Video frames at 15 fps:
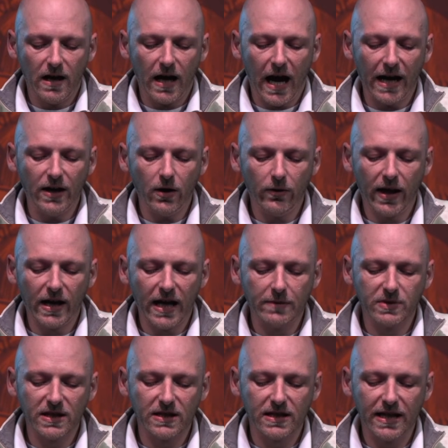I know that
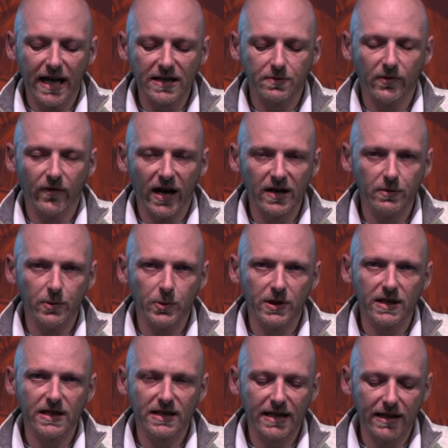MCC has provided me with
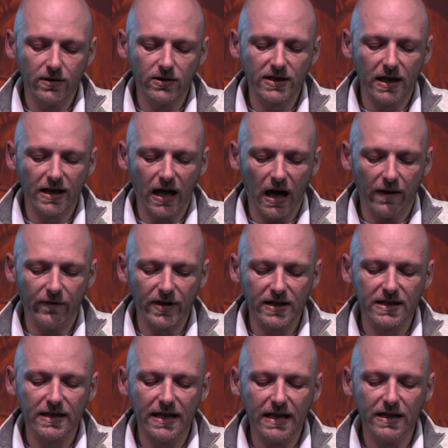the skills and
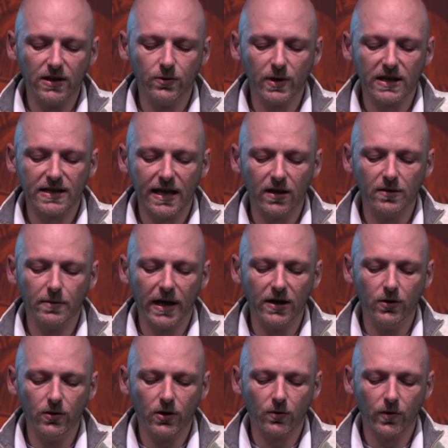confidence needed to excel in my
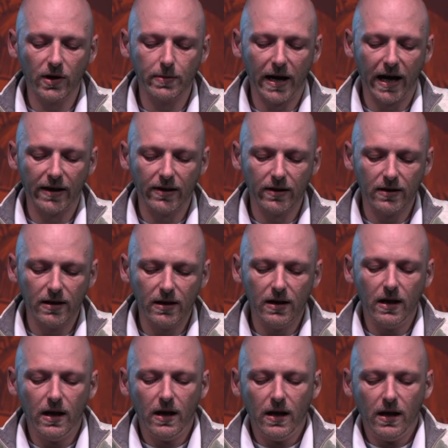new career path.
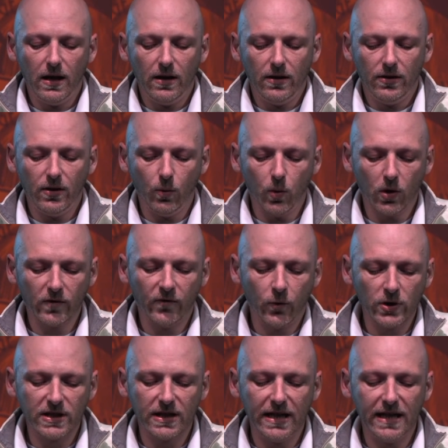The
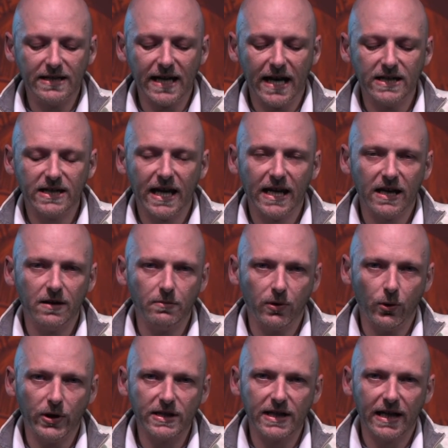workforce needs educated
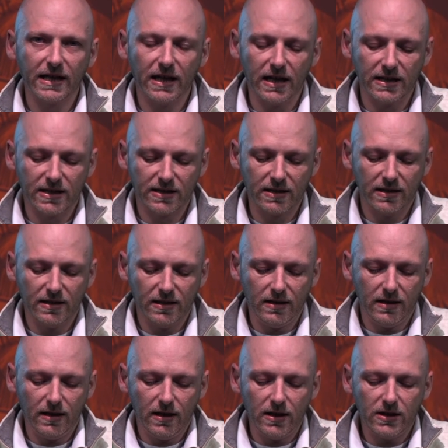employees like us.
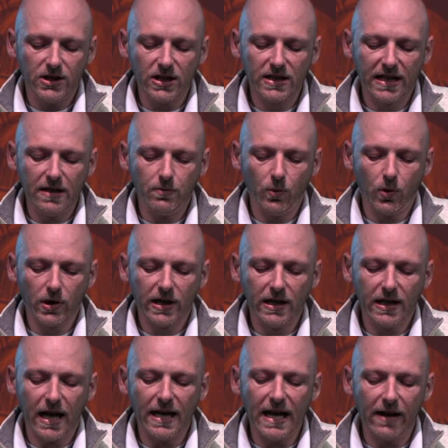Just keep
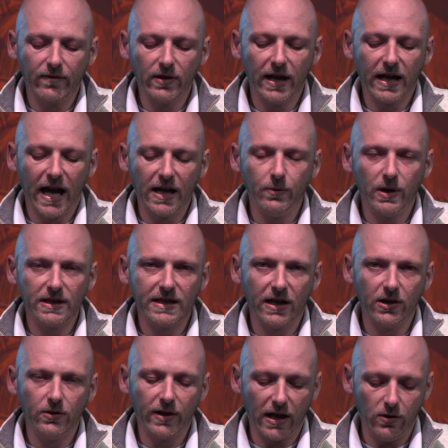working and never let anyone tell
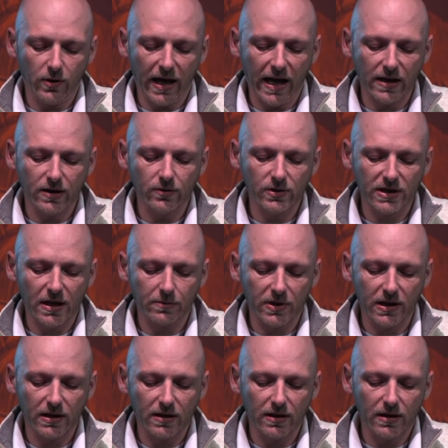you that you can't do
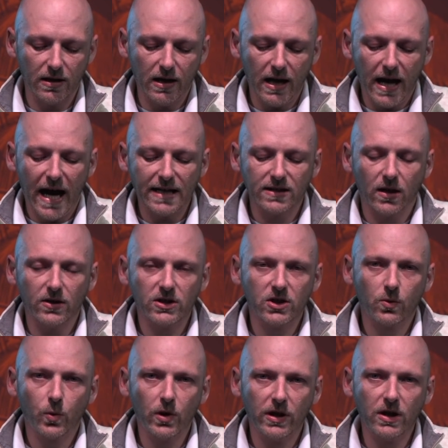something. As long as
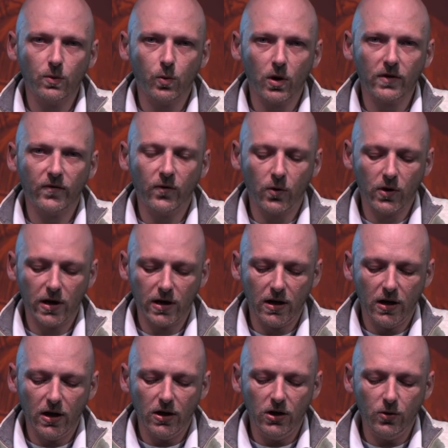you're willing to work for
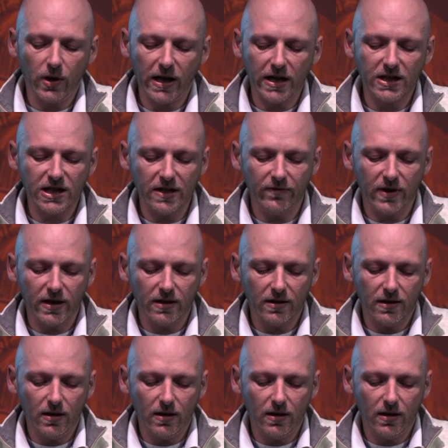it, you can achieve it.